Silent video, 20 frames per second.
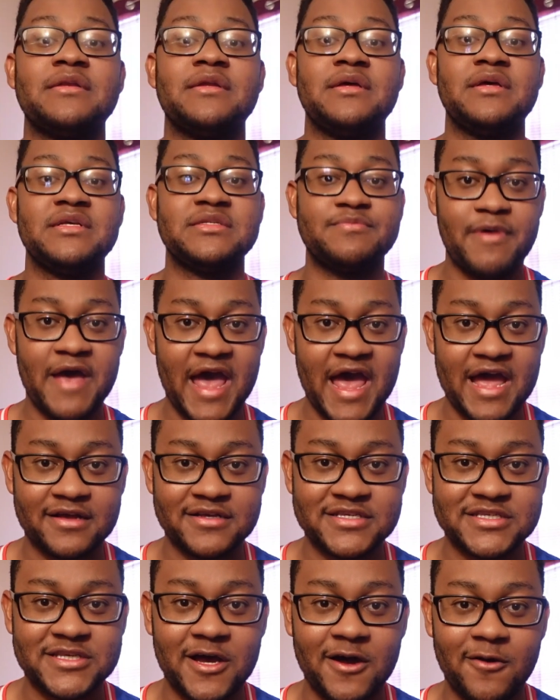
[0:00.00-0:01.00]
is back.
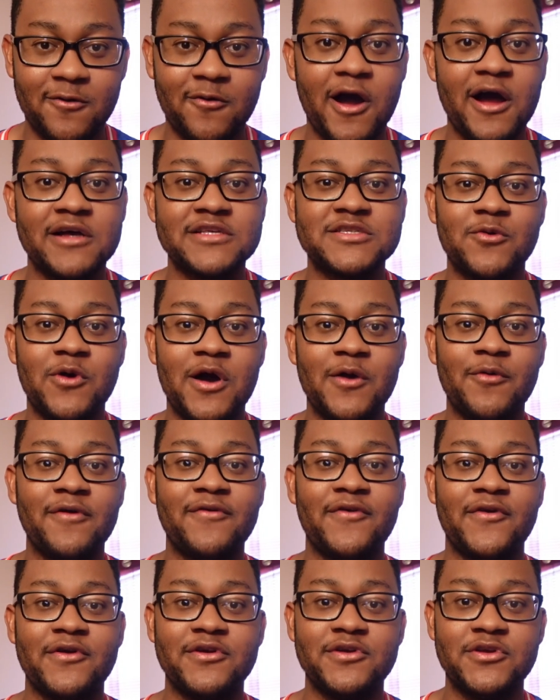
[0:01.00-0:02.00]
So, Hot Squad, what
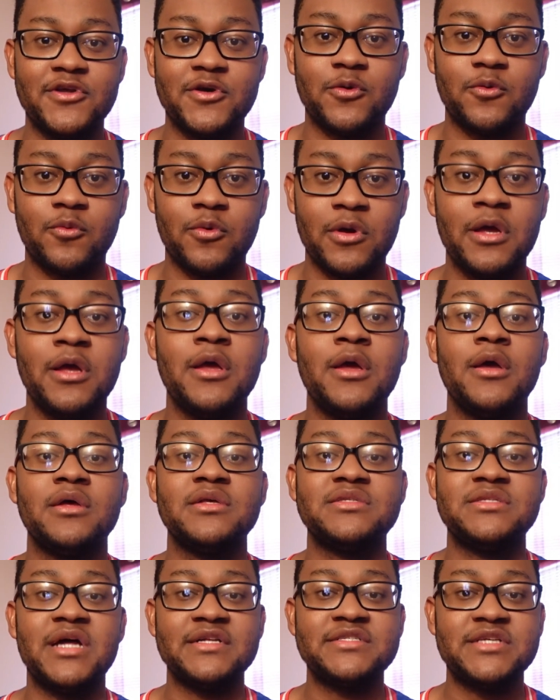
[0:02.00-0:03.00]
further ado?
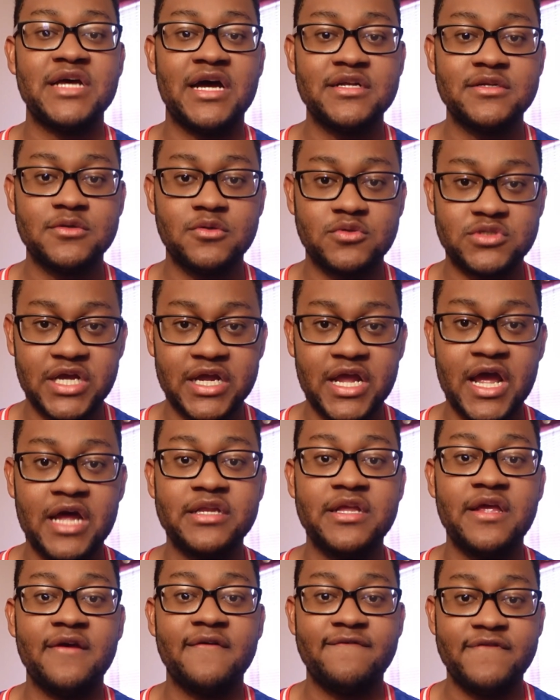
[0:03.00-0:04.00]
It's now time to check out
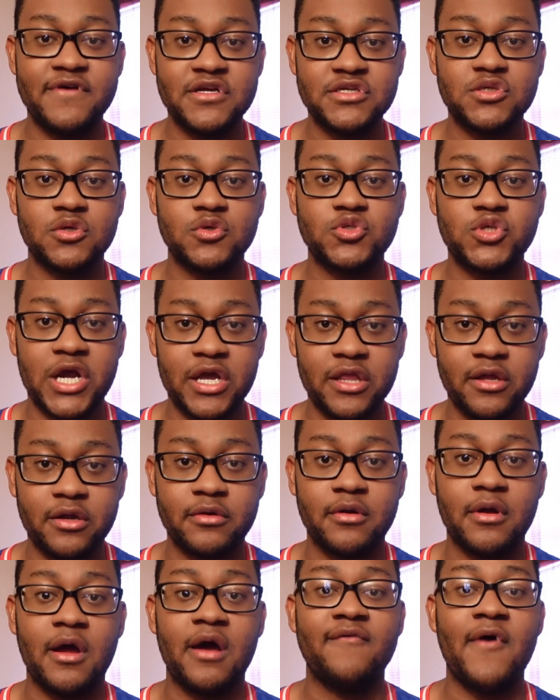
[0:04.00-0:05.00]
the official
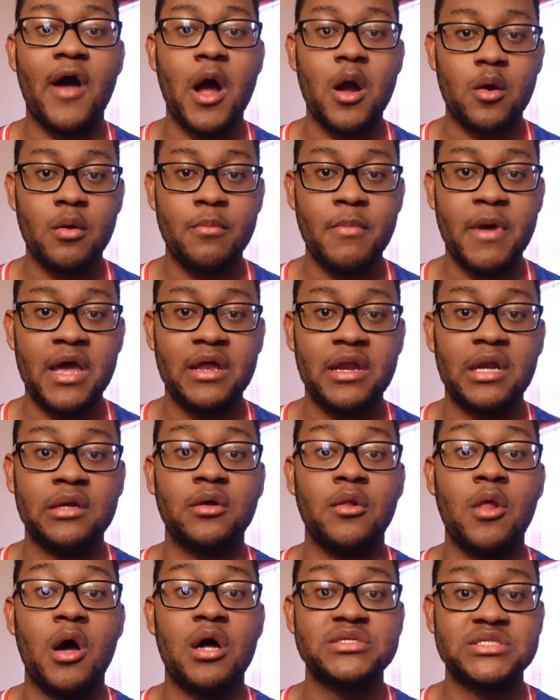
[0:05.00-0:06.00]
trailer of Aquaman and the
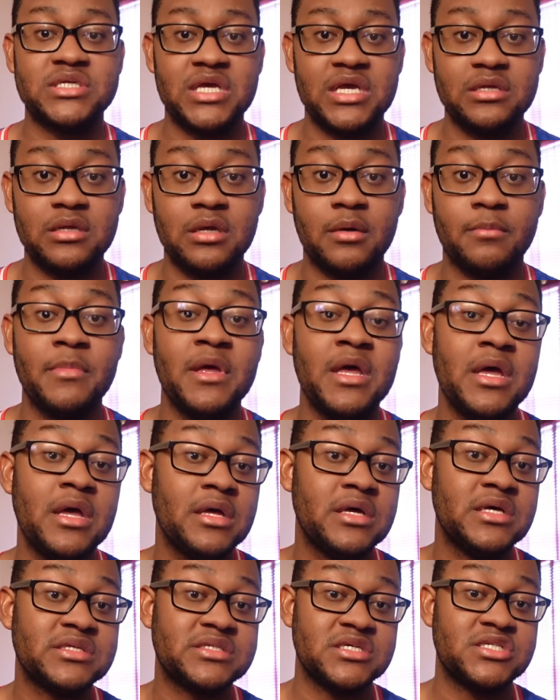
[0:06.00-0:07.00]
Lost Kingdom.
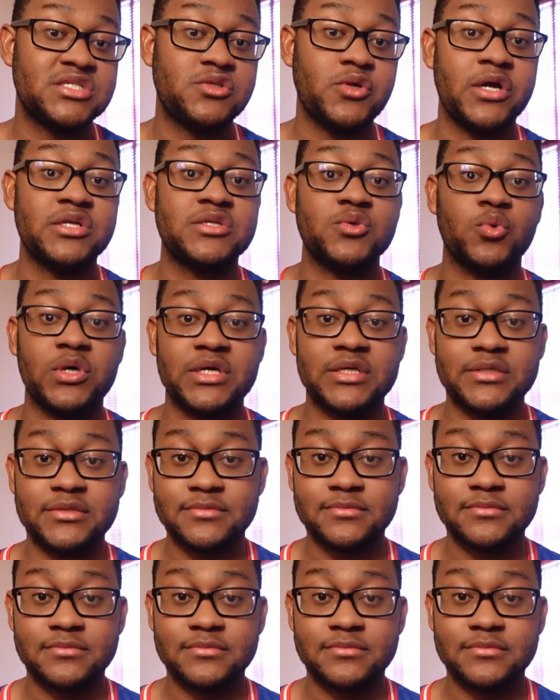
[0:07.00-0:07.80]
Let's get straight to it.